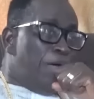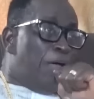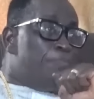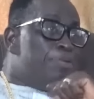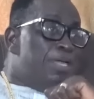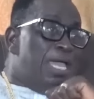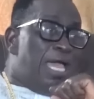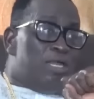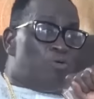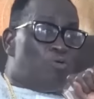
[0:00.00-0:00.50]

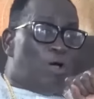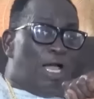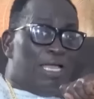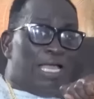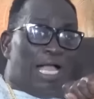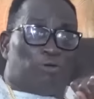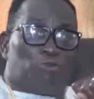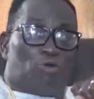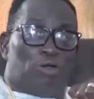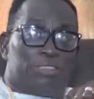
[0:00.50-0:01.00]
but the end of
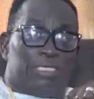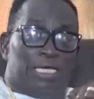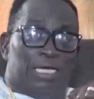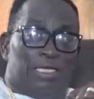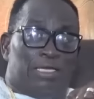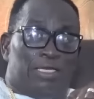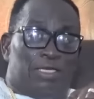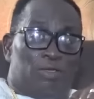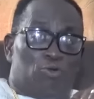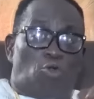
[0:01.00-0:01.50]
the
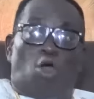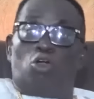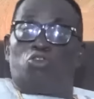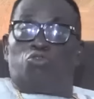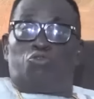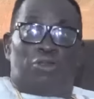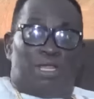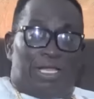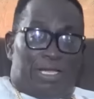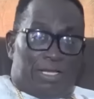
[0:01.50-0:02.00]
year,
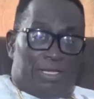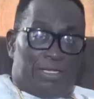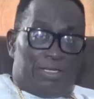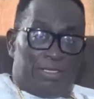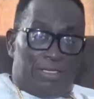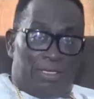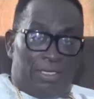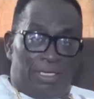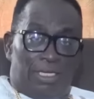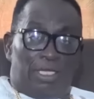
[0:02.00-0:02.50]
don't drink.
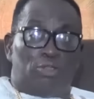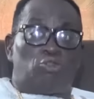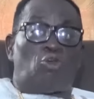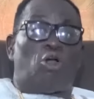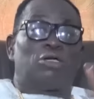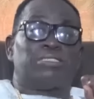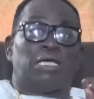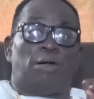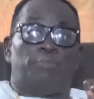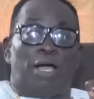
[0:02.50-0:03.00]
It
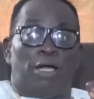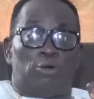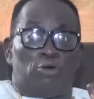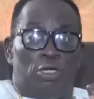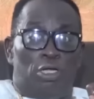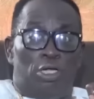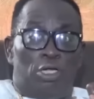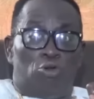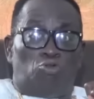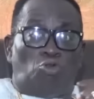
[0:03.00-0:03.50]
talks about
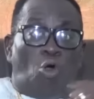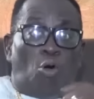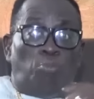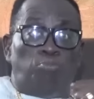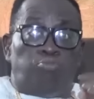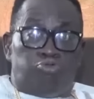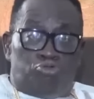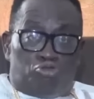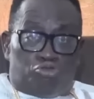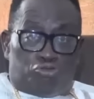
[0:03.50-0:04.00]

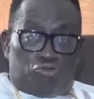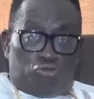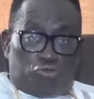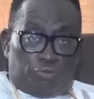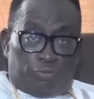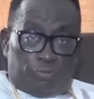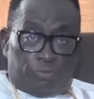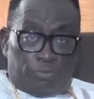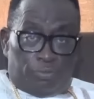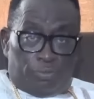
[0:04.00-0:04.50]
don't push.
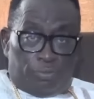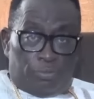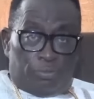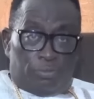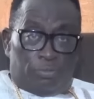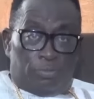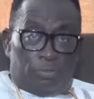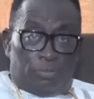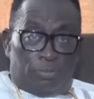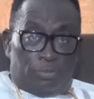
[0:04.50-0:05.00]

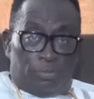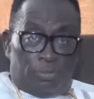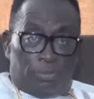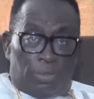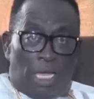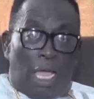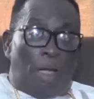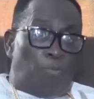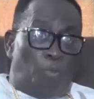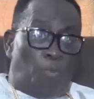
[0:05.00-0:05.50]

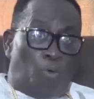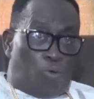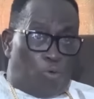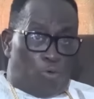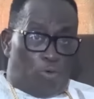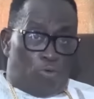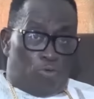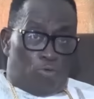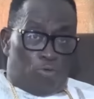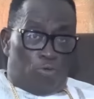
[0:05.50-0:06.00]
And more,
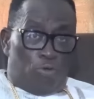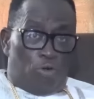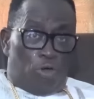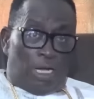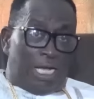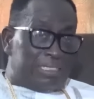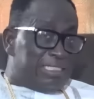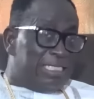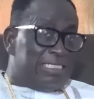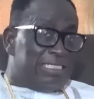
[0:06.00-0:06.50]

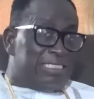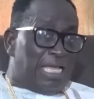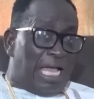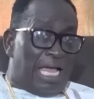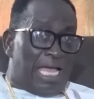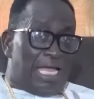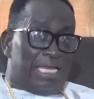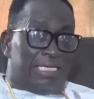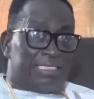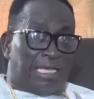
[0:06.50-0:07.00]

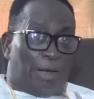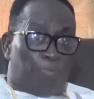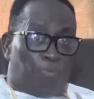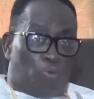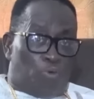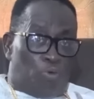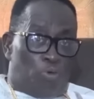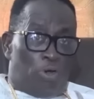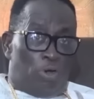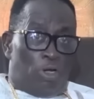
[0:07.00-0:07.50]
Cassetia and
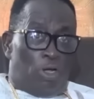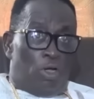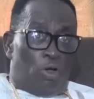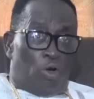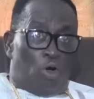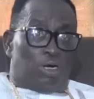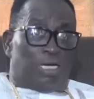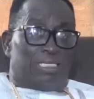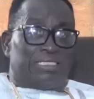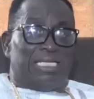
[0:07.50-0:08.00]
Sabo.
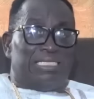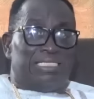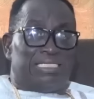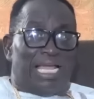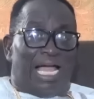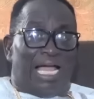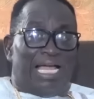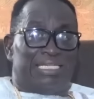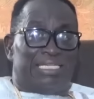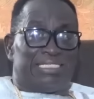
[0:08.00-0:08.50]
On
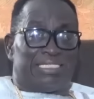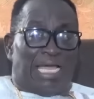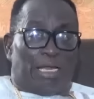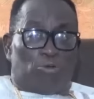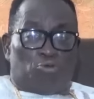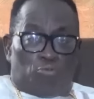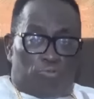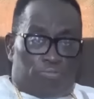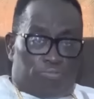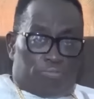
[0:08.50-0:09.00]
Cassentia and
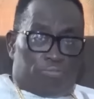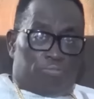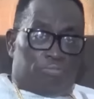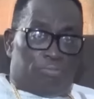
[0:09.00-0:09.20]
Sanum.